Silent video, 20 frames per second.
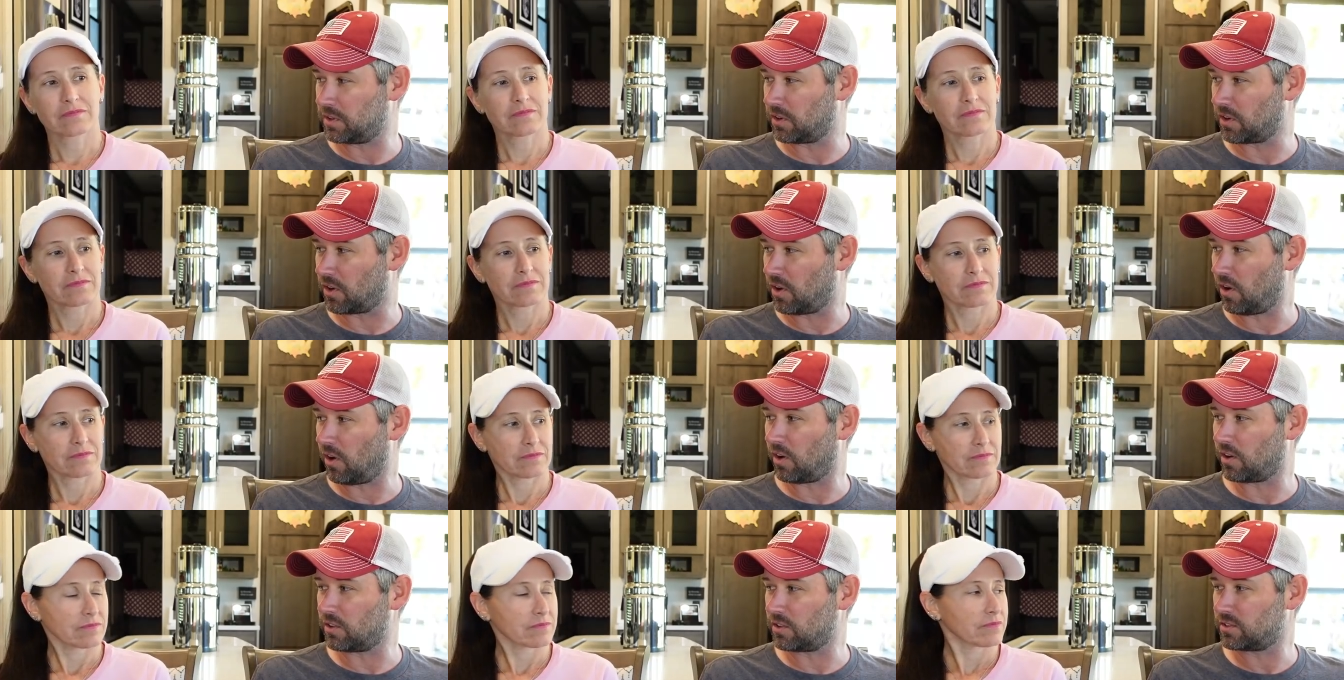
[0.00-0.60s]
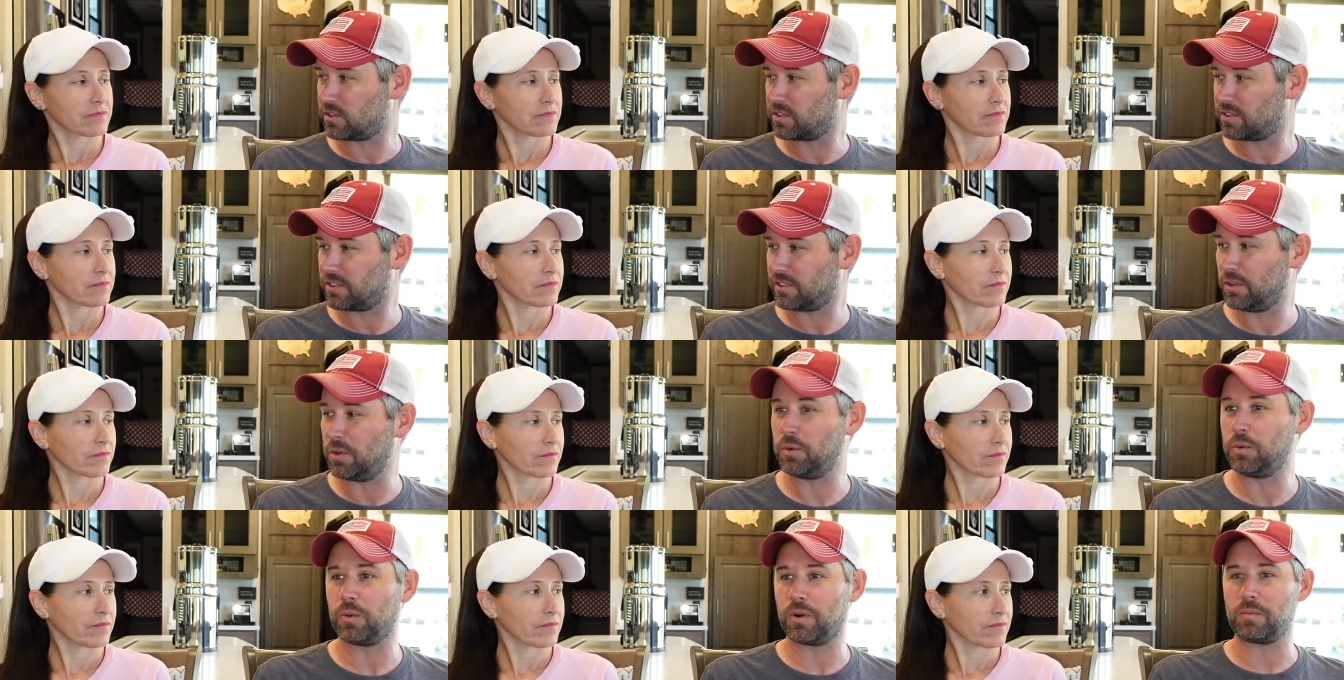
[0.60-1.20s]
Speaker 1: in their cars
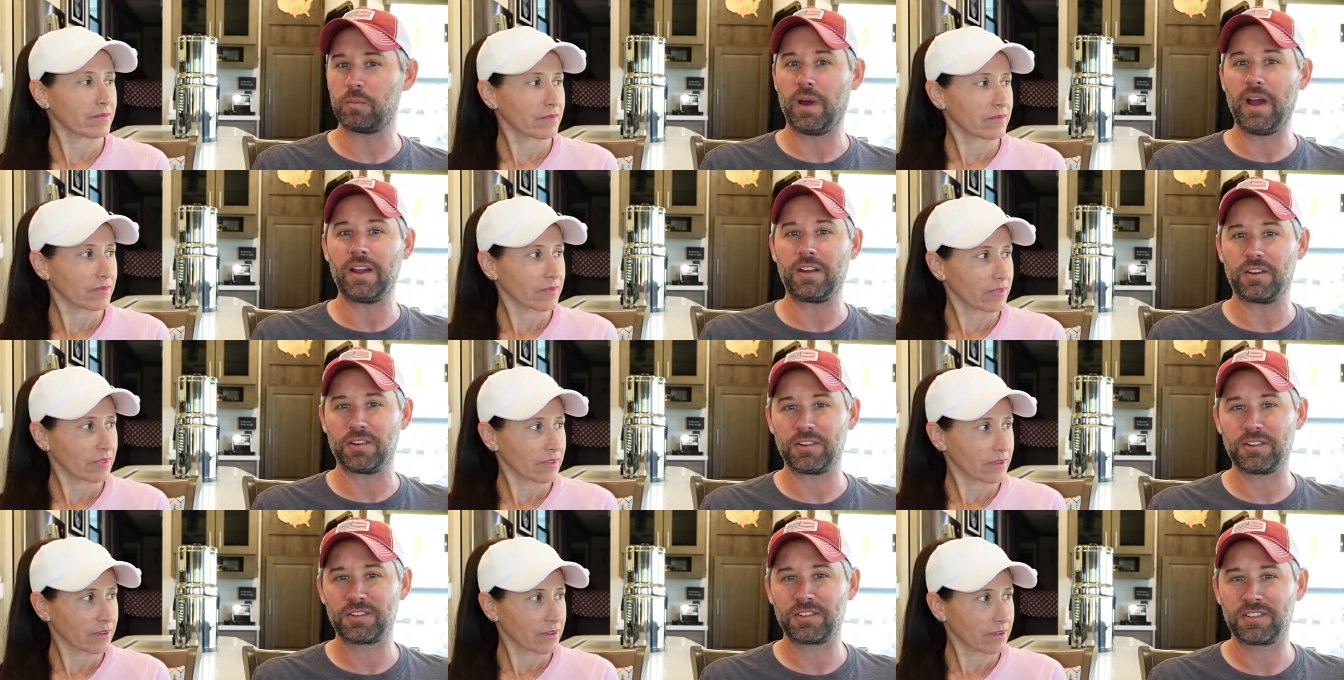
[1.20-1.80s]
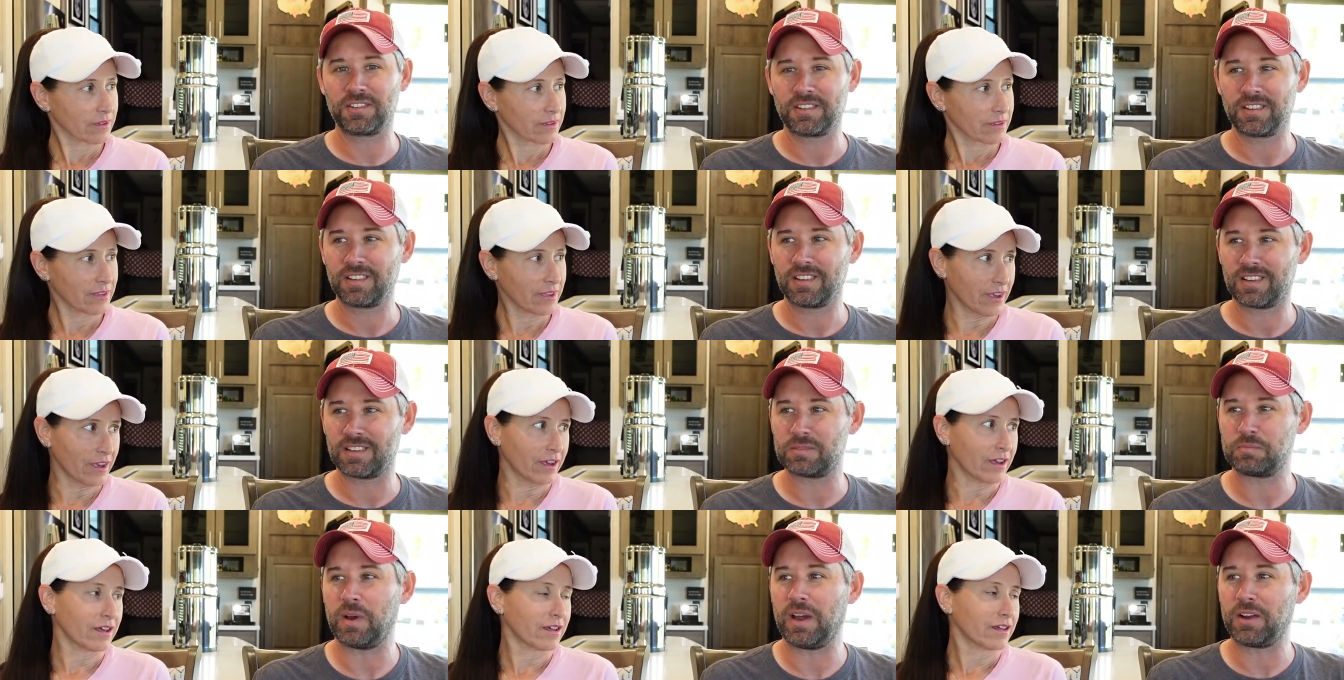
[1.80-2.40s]
who were bikers.
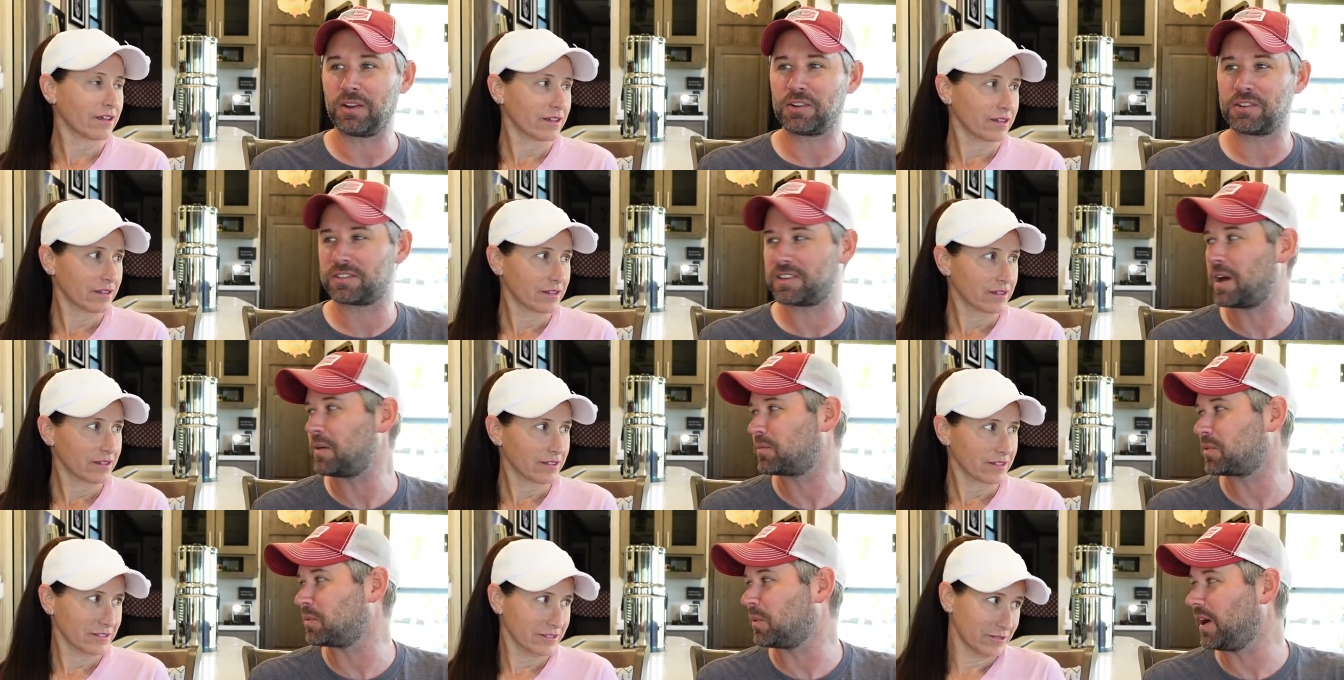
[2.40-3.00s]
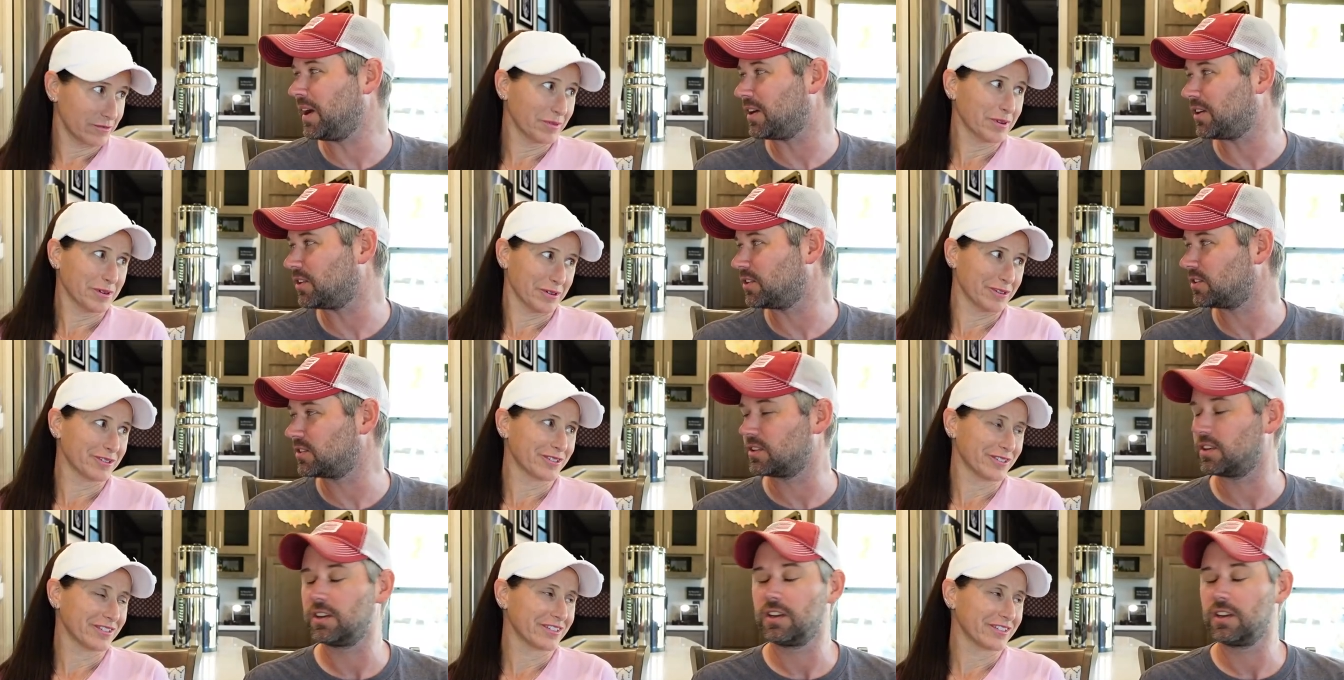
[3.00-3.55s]
Yeah, bikers stop for bikers.